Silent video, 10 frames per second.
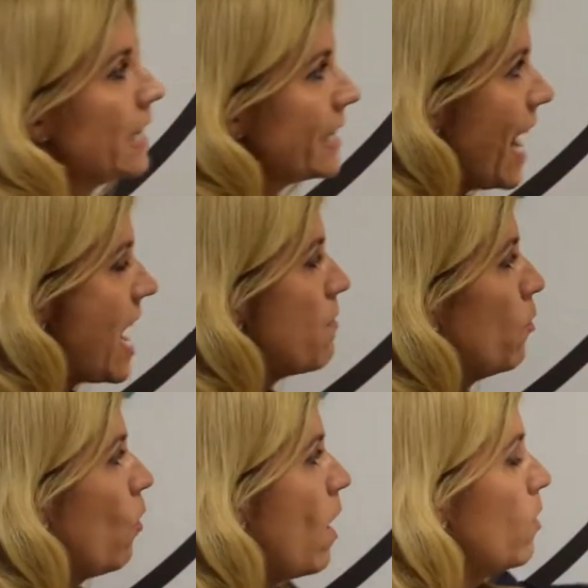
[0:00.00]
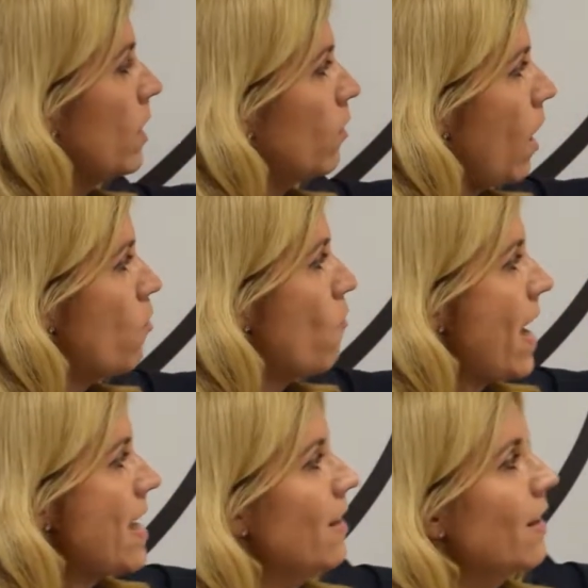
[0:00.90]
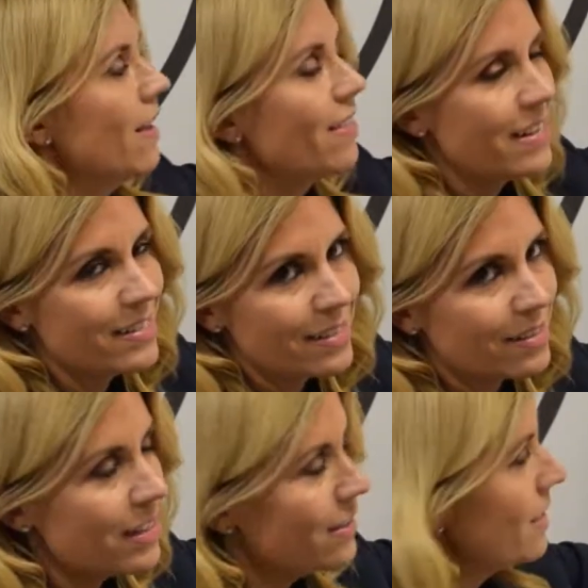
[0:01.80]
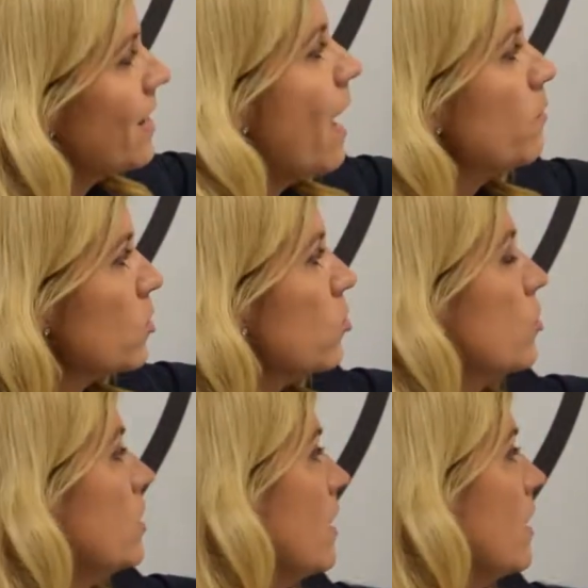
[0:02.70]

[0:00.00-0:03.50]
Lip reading: table where we go, right, this is time to talk to